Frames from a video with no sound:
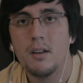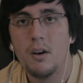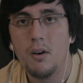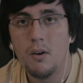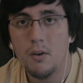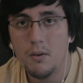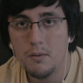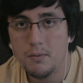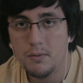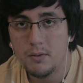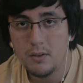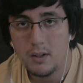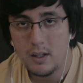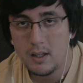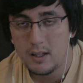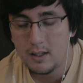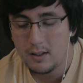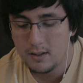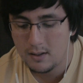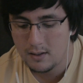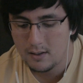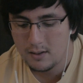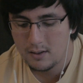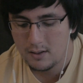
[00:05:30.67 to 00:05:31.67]
And
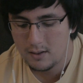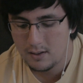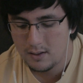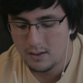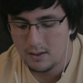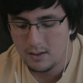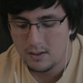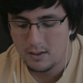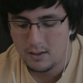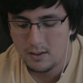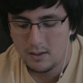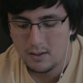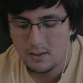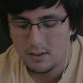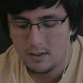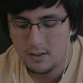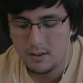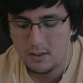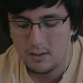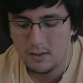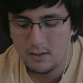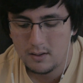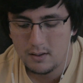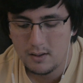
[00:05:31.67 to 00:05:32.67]
hopefully
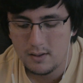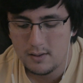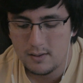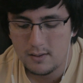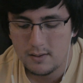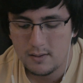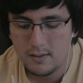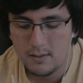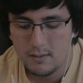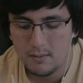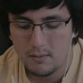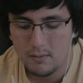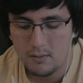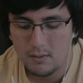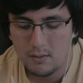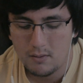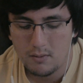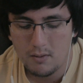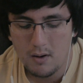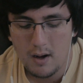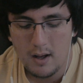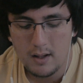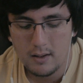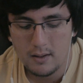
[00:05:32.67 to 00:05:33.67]
this
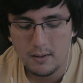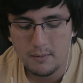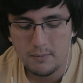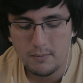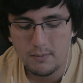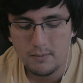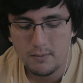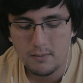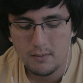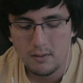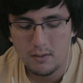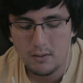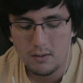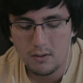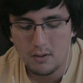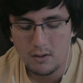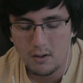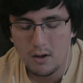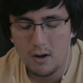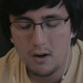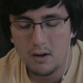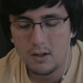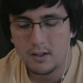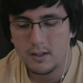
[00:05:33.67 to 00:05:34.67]
Growlithe
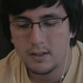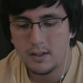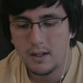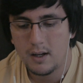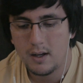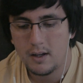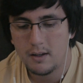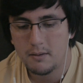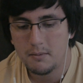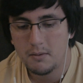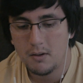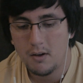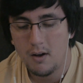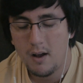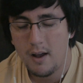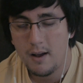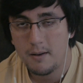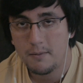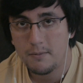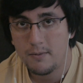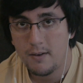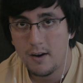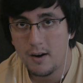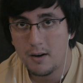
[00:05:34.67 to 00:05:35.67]
or Arcanine
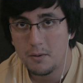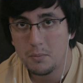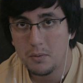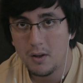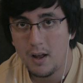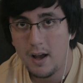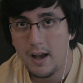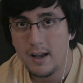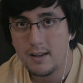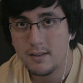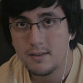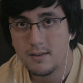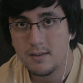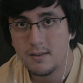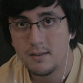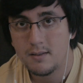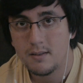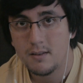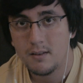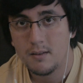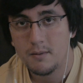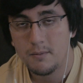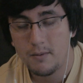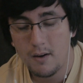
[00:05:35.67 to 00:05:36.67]
will have Fire
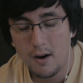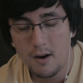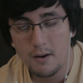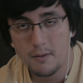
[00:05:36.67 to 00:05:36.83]
Blast.